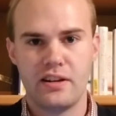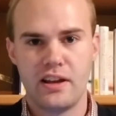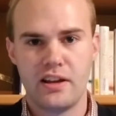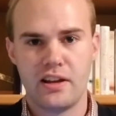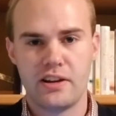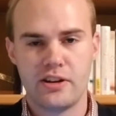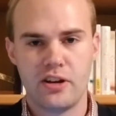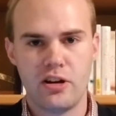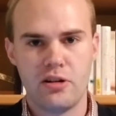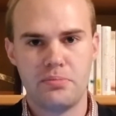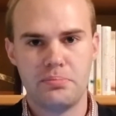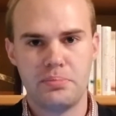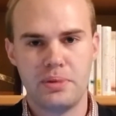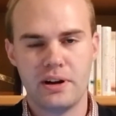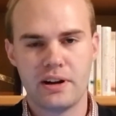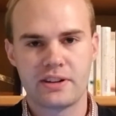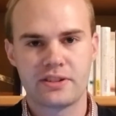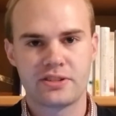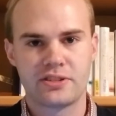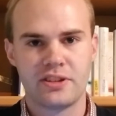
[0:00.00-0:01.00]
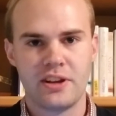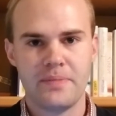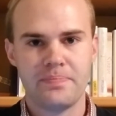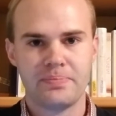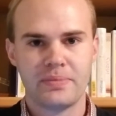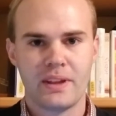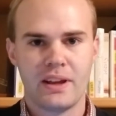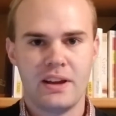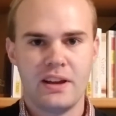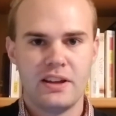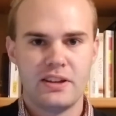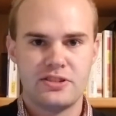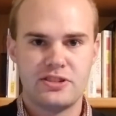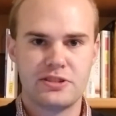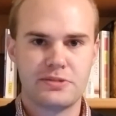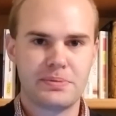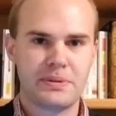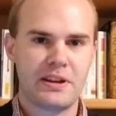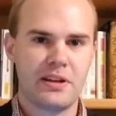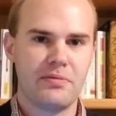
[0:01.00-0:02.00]
adult books,
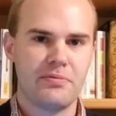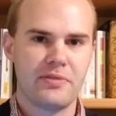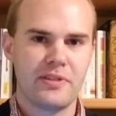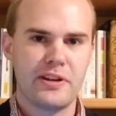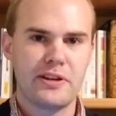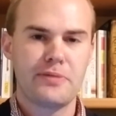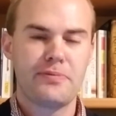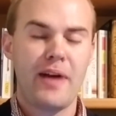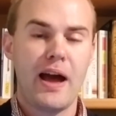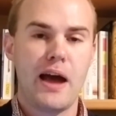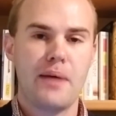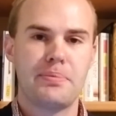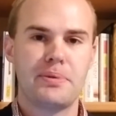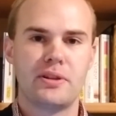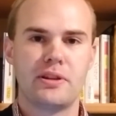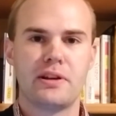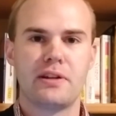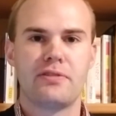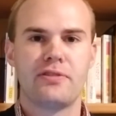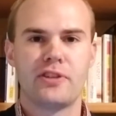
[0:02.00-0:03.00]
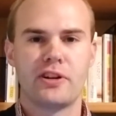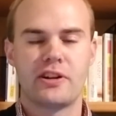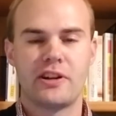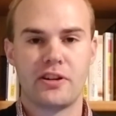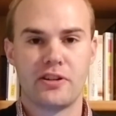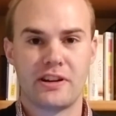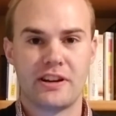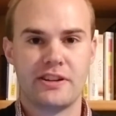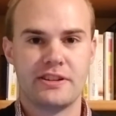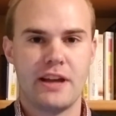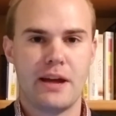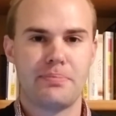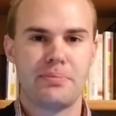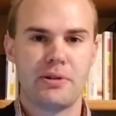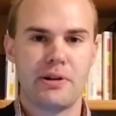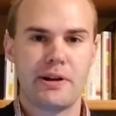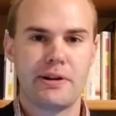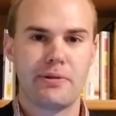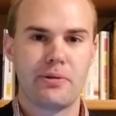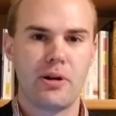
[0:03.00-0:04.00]
she's become very popular for her
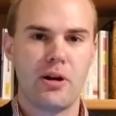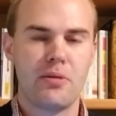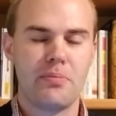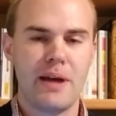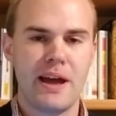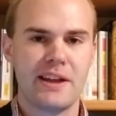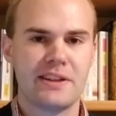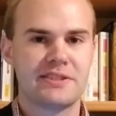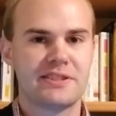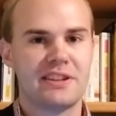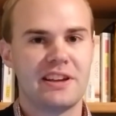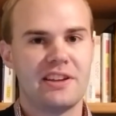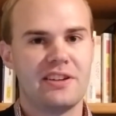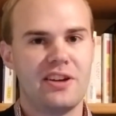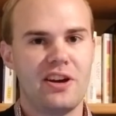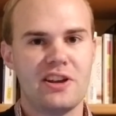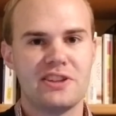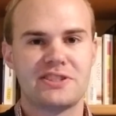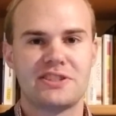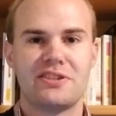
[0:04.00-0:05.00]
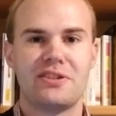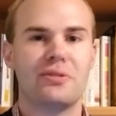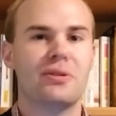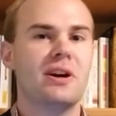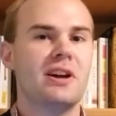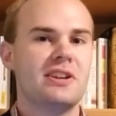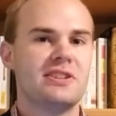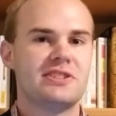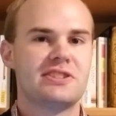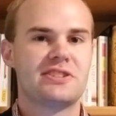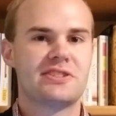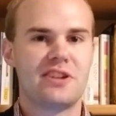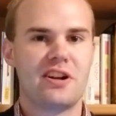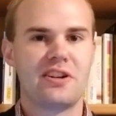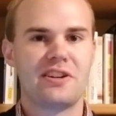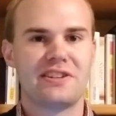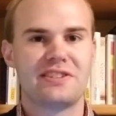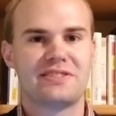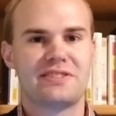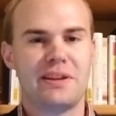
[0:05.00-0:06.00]
contemporary romance, and also she
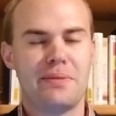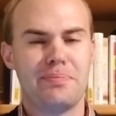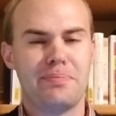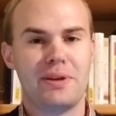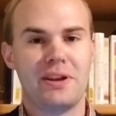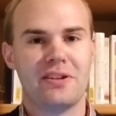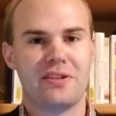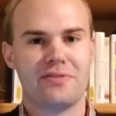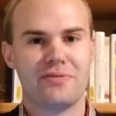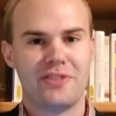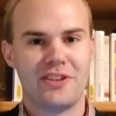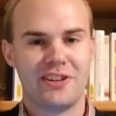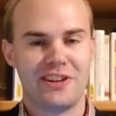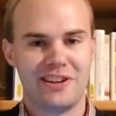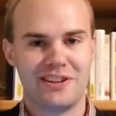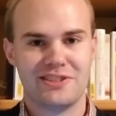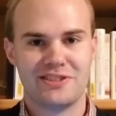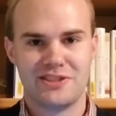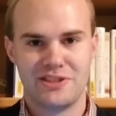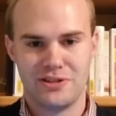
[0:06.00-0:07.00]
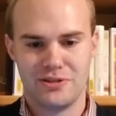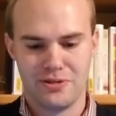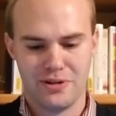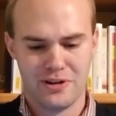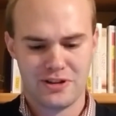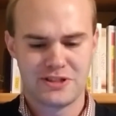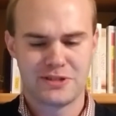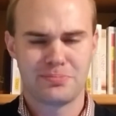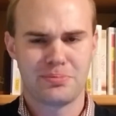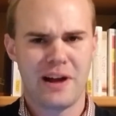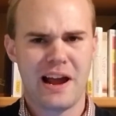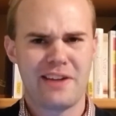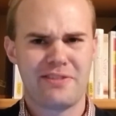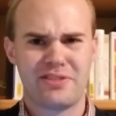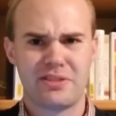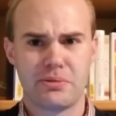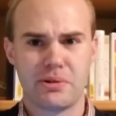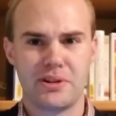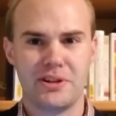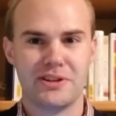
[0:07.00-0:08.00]
started dipping her foot into spy
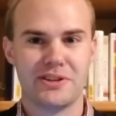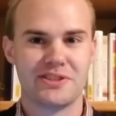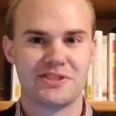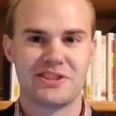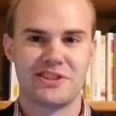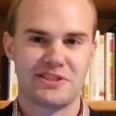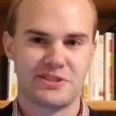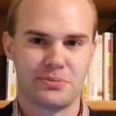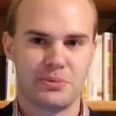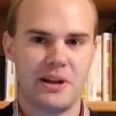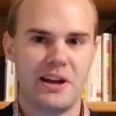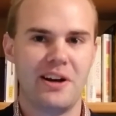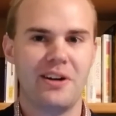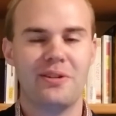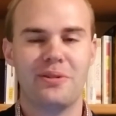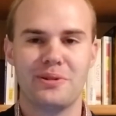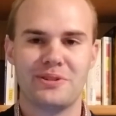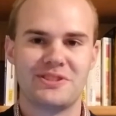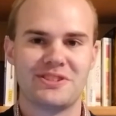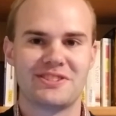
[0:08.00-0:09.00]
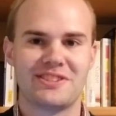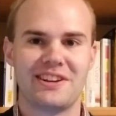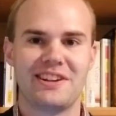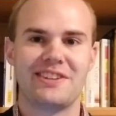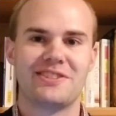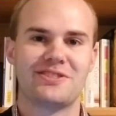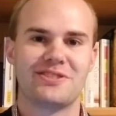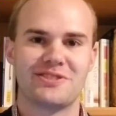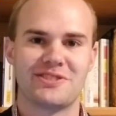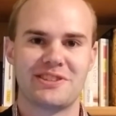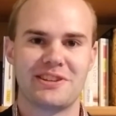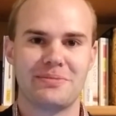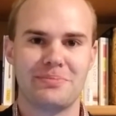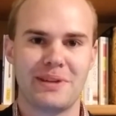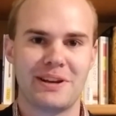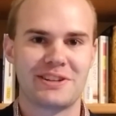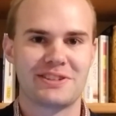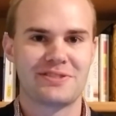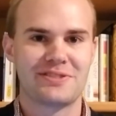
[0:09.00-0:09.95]
thrillers as well, which is an interesting mix